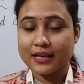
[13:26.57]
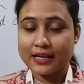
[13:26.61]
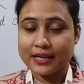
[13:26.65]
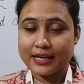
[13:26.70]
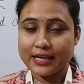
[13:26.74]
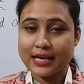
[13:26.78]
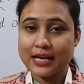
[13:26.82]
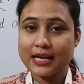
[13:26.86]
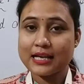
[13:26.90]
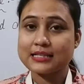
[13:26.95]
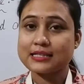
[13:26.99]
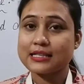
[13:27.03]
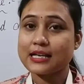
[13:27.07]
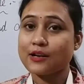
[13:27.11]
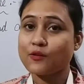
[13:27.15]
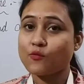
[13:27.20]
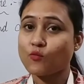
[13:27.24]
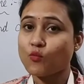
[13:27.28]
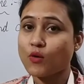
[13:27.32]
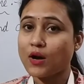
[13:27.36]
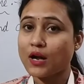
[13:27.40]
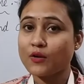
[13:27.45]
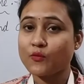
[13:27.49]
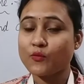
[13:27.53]
Yes,
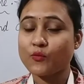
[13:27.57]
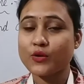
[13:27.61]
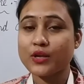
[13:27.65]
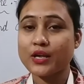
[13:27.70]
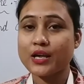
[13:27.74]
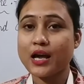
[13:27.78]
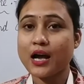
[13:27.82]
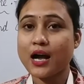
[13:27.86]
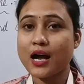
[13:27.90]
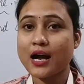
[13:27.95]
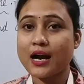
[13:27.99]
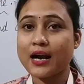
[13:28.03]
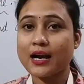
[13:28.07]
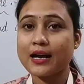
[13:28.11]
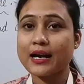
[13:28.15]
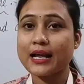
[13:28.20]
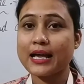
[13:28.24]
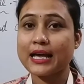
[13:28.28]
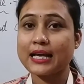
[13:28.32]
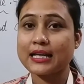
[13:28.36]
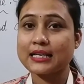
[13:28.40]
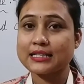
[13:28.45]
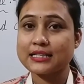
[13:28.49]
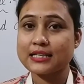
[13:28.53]
and what we are
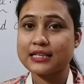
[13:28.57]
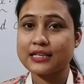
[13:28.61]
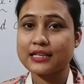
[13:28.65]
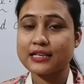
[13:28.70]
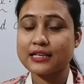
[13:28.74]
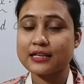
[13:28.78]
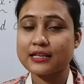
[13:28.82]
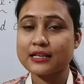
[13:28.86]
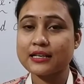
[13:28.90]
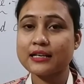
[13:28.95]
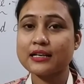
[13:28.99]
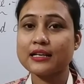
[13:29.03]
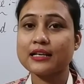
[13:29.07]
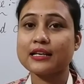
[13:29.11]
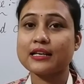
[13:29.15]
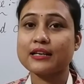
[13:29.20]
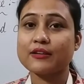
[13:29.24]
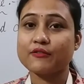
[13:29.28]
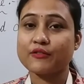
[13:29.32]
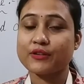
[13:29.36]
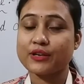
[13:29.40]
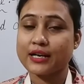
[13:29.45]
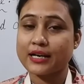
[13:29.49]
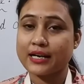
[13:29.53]
adding here?
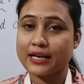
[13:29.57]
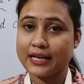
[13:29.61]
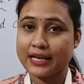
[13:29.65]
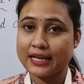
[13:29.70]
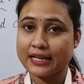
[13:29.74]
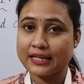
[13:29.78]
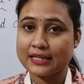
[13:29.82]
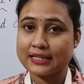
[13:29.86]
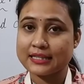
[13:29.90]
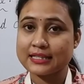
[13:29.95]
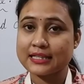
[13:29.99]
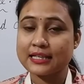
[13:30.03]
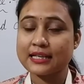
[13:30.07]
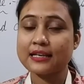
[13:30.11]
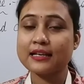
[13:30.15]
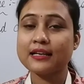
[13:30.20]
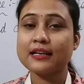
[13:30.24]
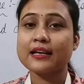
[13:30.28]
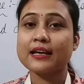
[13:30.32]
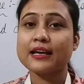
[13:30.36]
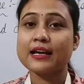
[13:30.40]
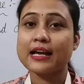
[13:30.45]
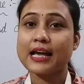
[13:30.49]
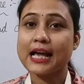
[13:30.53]
We are adding
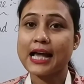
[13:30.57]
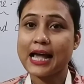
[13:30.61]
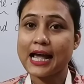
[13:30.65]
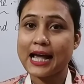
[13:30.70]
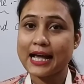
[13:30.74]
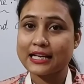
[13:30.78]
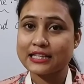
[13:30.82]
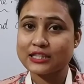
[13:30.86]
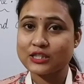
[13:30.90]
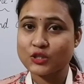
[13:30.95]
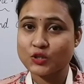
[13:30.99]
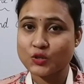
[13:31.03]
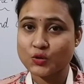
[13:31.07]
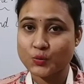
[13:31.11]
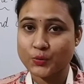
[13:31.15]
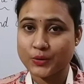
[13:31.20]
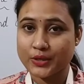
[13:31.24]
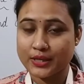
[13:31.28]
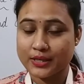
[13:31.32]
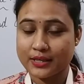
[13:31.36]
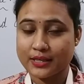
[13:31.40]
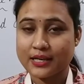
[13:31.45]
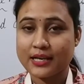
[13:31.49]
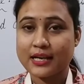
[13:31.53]
as to
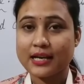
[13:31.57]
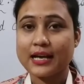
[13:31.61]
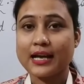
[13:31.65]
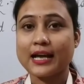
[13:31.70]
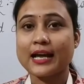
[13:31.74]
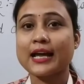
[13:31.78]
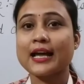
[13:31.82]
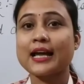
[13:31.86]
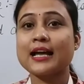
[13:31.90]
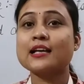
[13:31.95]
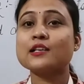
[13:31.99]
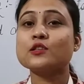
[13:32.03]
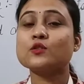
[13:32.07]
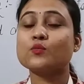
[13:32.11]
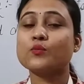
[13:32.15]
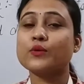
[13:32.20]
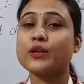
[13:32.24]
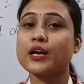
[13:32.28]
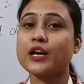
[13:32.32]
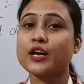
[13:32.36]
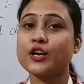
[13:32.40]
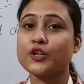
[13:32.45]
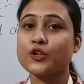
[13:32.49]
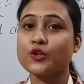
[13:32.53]
it as
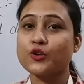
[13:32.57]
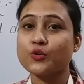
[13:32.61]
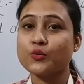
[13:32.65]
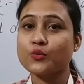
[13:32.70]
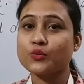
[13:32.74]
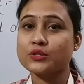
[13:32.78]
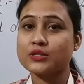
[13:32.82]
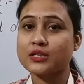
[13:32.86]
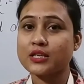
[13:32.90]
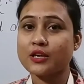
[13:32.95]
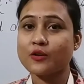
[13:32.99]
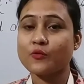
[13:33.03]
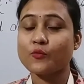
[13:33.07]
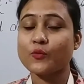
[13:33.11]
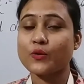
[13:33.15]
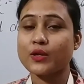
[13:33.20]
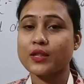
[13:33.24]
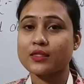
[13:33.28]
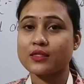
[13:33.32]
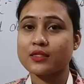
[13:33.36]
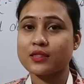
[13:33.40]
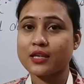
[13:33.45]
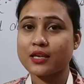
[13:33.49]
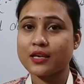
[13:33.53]
we are using
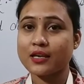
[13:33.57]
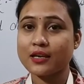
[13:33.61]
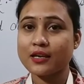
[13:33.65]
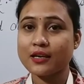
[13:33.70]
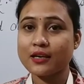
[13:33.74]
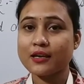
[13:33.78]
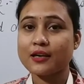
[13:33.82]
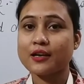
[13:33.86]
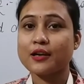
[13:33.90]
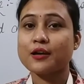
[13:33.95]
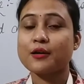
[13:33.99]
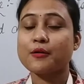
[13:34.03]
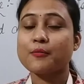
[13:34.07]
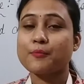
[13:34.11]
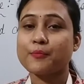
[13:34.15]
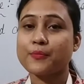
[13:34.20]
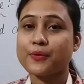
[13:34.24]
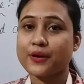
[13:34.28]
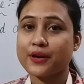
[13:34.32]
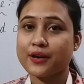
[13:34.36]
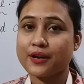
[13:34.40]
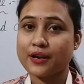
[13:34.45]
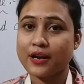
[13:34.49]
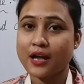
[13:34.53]
with the
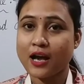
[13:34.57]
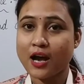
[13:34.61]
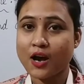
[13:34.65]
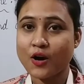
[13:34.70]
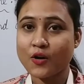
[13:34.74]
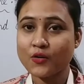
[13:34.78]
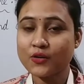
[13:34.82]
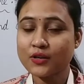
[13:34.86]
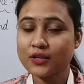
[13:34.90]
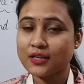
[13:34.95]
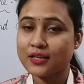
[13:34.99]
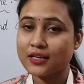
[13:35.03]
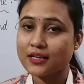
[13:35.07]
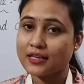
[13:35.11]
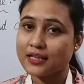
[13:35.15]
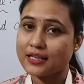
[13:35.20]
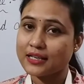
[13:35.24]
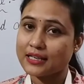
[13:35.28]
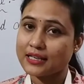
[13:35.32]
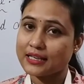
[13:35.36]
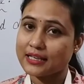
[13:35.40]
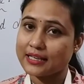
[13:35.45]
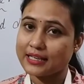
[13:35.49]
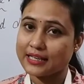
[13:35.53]
pronoun
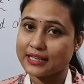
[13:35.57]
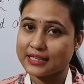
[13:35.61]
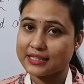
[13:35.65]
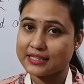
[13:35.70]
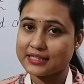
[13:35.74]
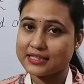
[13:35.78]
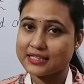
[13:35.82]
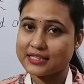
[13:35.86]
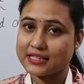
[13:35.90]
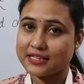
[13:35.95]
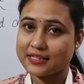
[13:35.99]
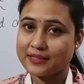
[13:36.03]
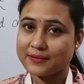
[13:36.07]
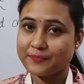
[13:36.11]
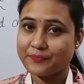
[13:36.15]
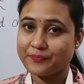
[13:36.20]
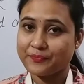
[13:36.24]
it.